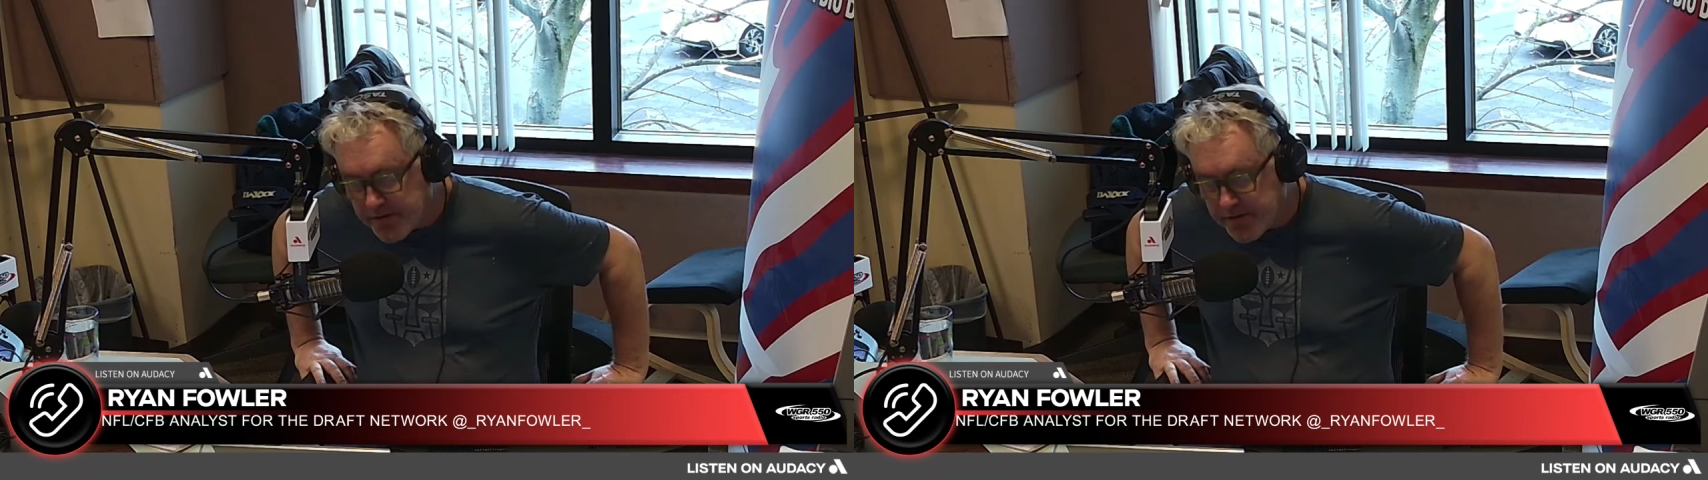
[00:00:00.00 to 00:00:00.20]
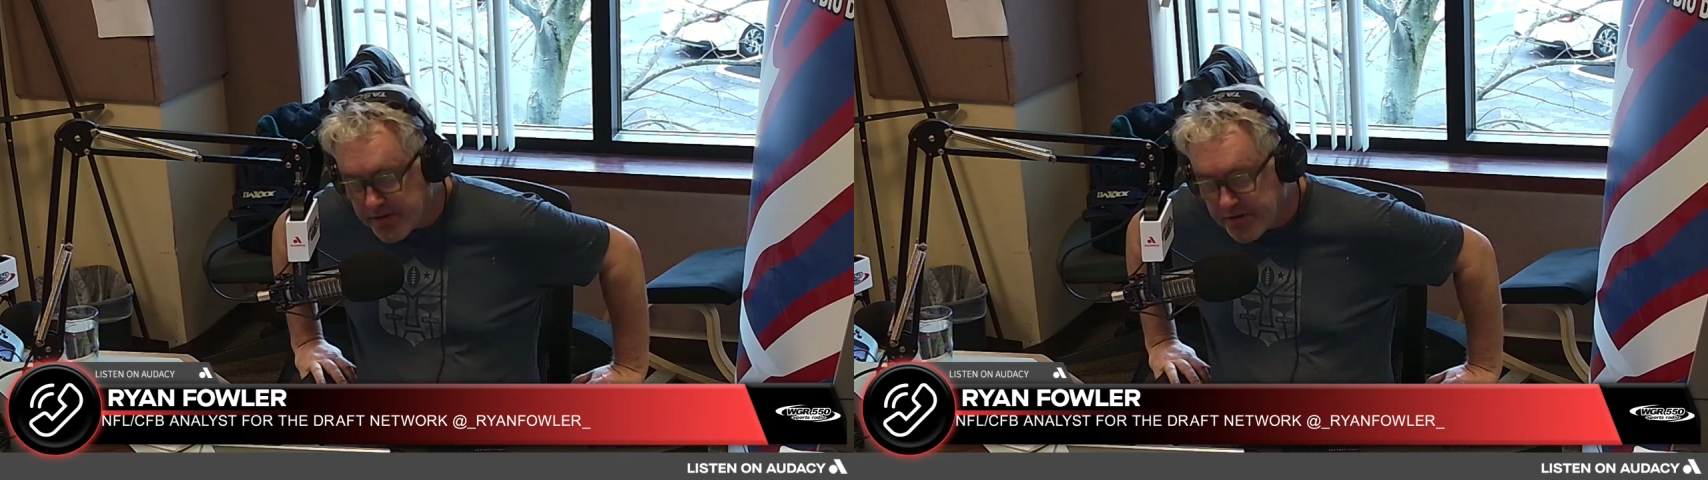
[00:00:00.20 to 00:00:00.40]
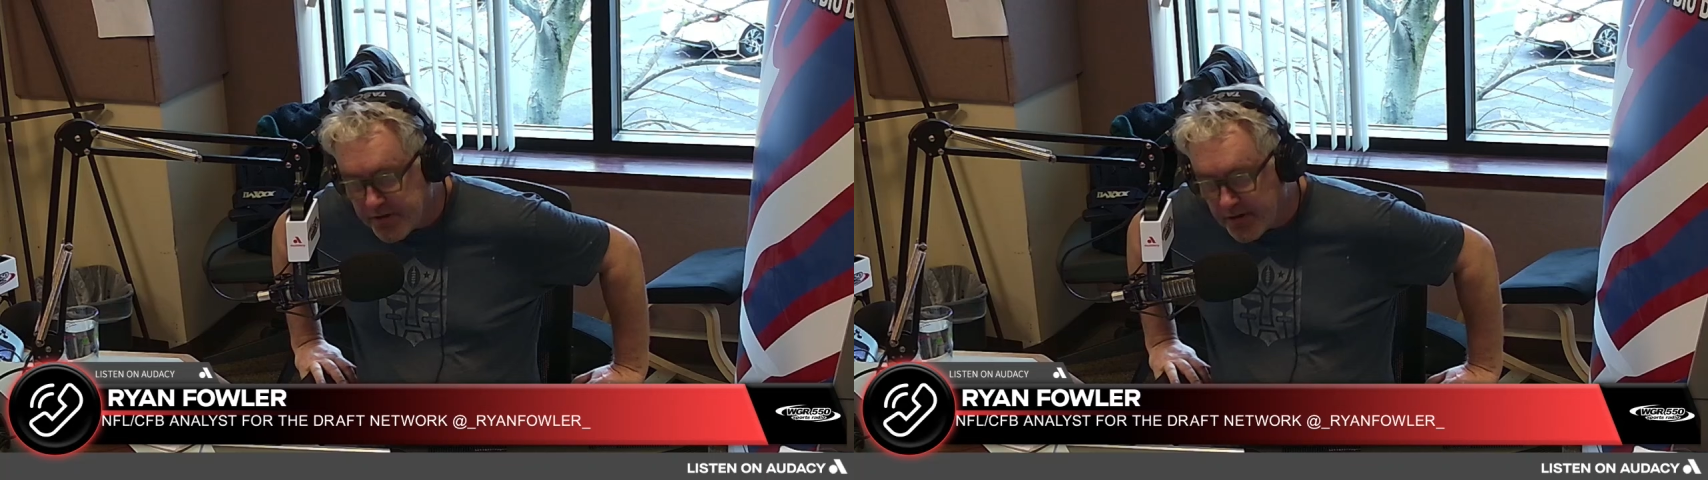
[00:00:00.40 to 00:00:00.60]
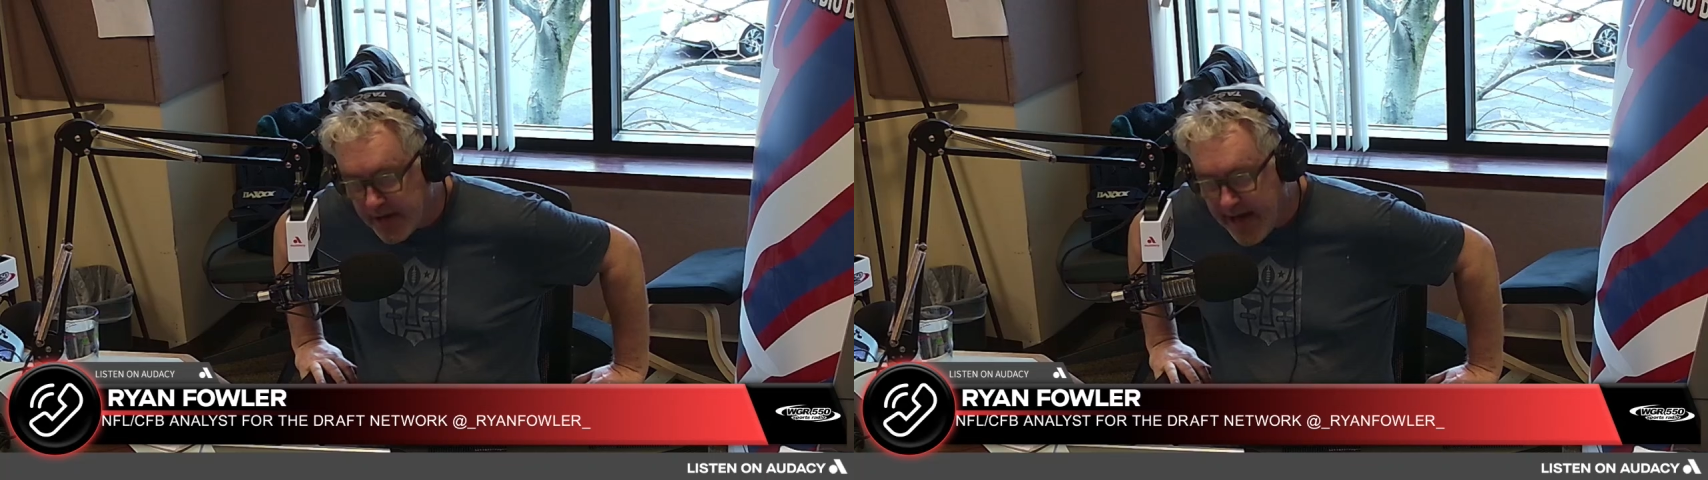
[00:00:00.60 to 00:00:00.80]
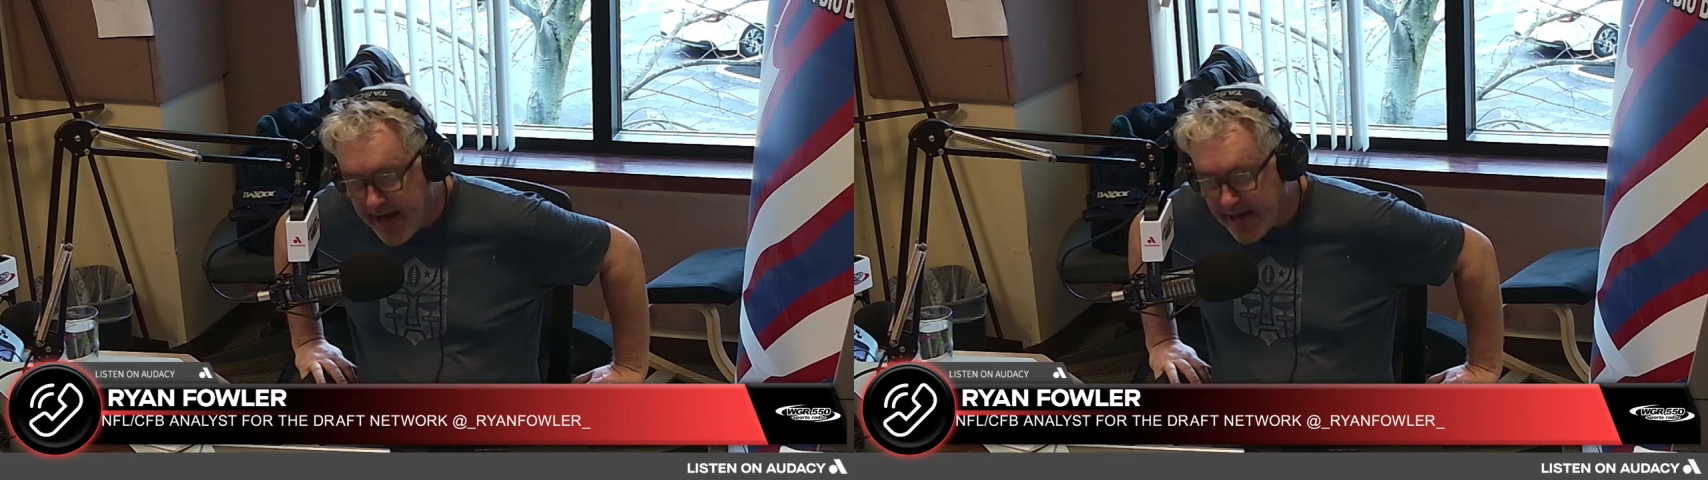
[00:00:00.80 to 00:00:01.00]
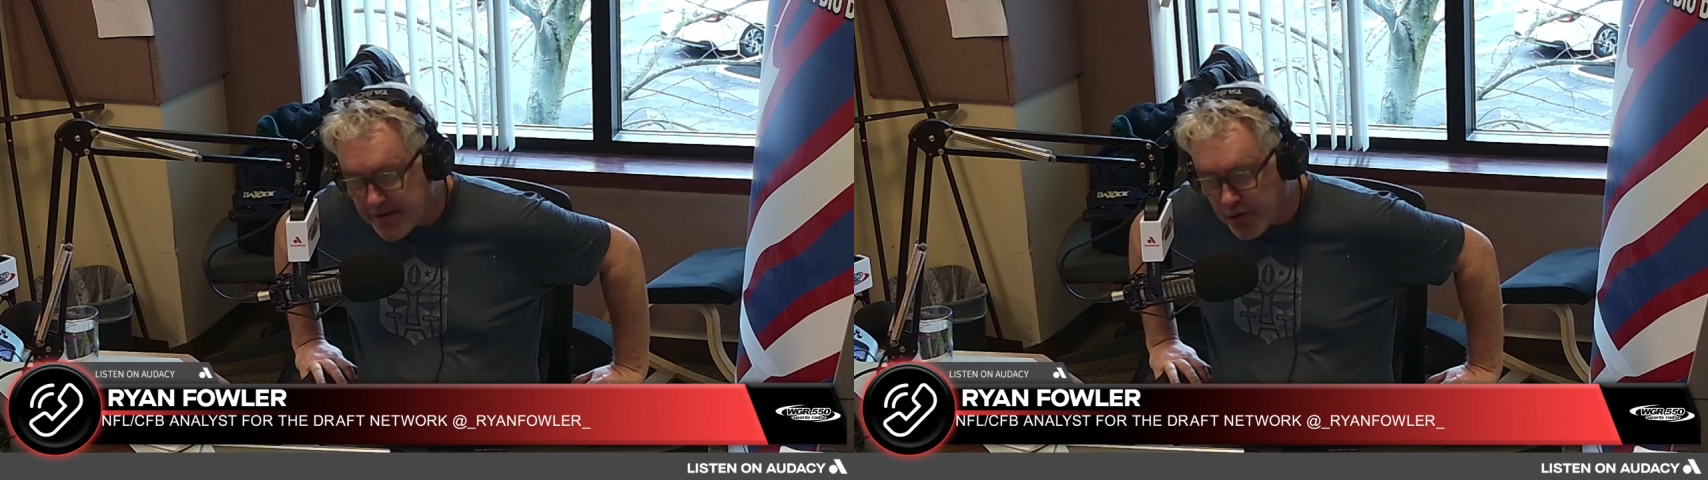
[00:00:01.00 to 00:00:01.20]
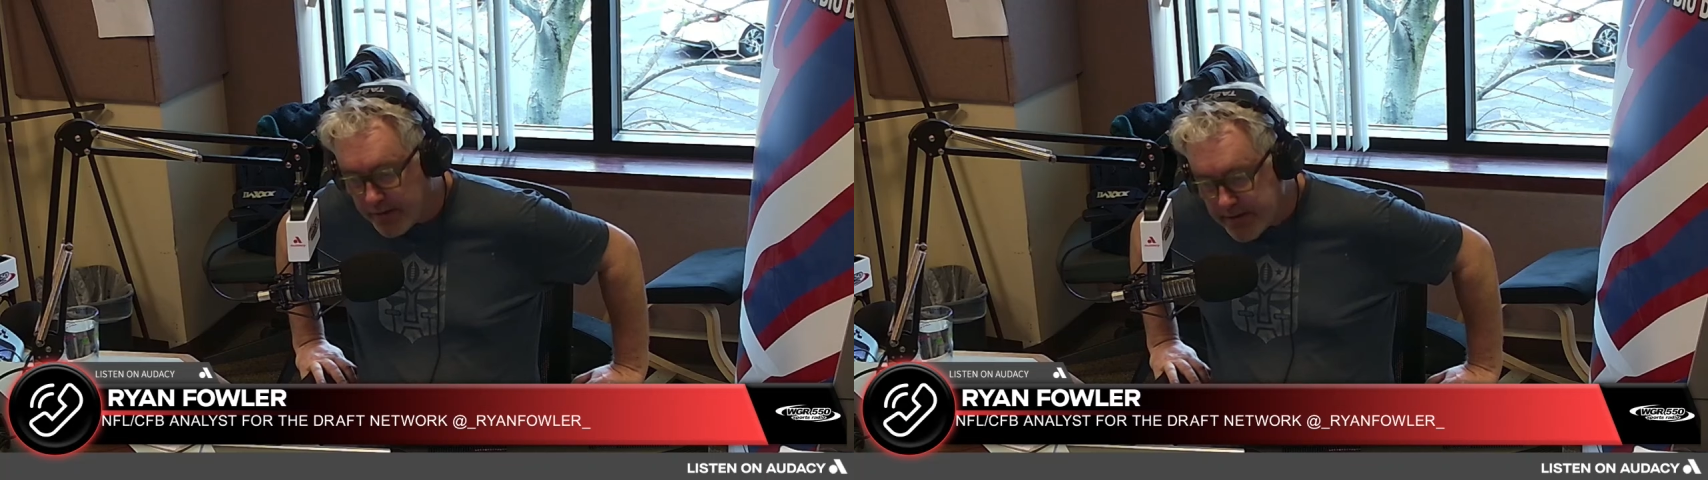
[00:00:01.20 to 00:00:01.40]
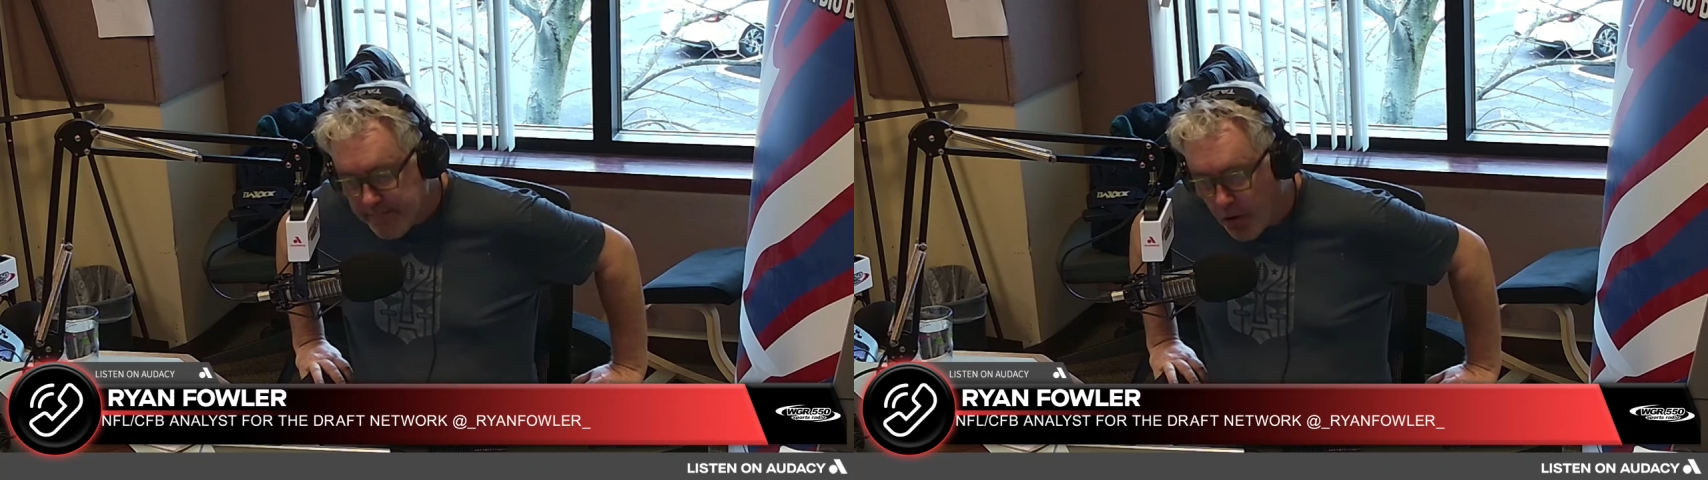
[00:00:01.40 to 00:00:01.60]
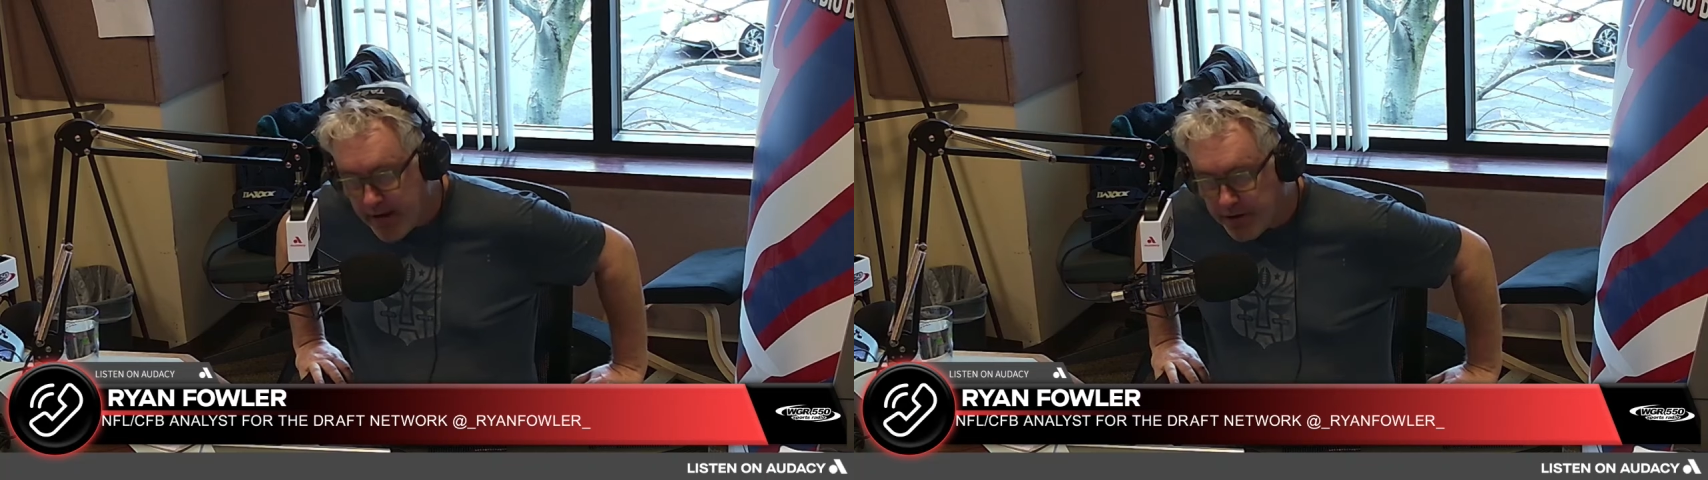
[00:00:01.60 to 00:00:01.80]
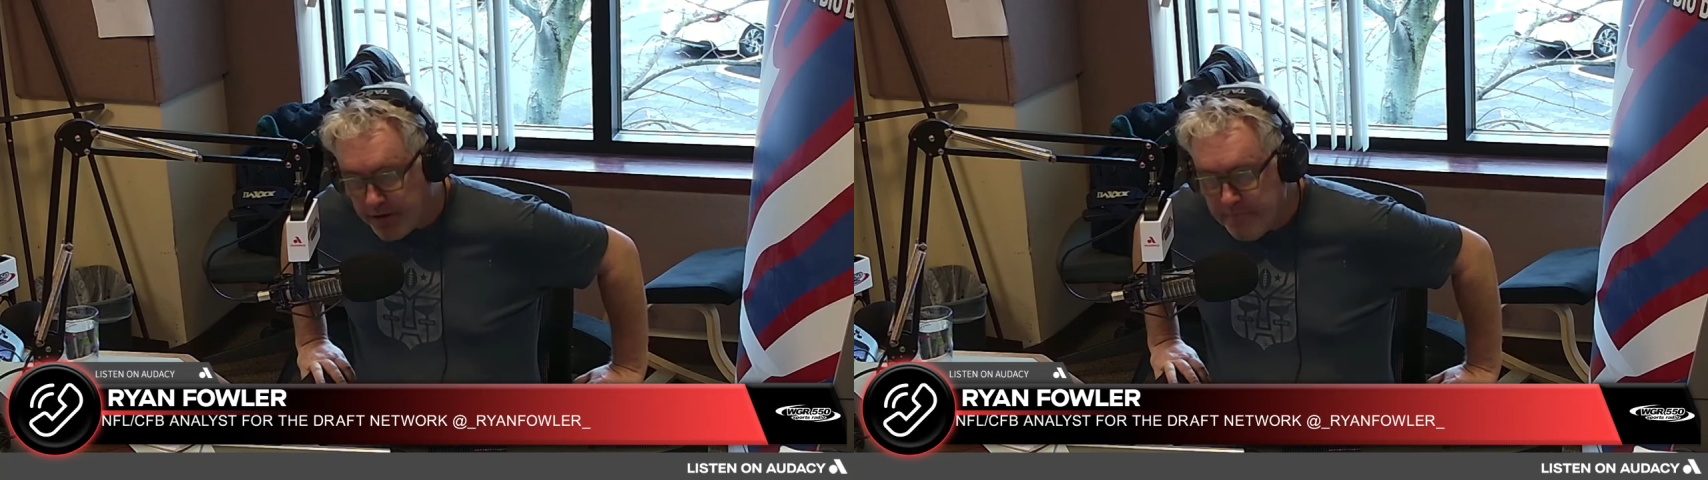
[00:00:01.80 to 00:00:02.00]
or at least omitting
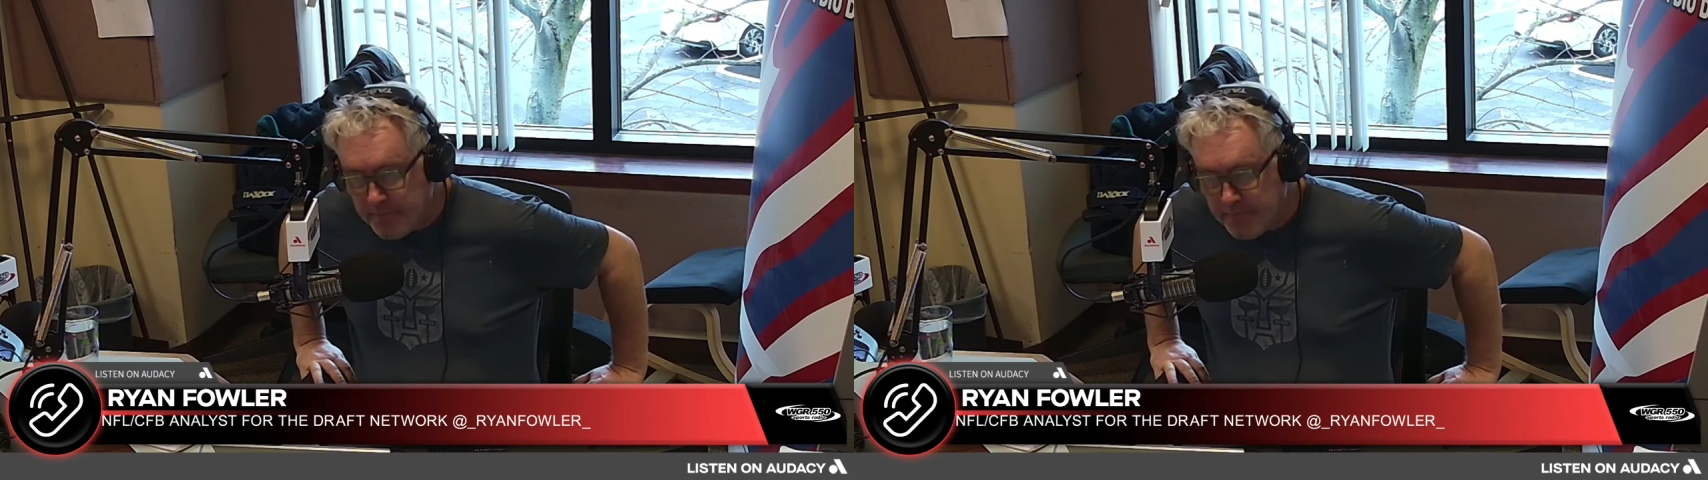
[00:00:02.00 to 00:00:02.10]
Hunter?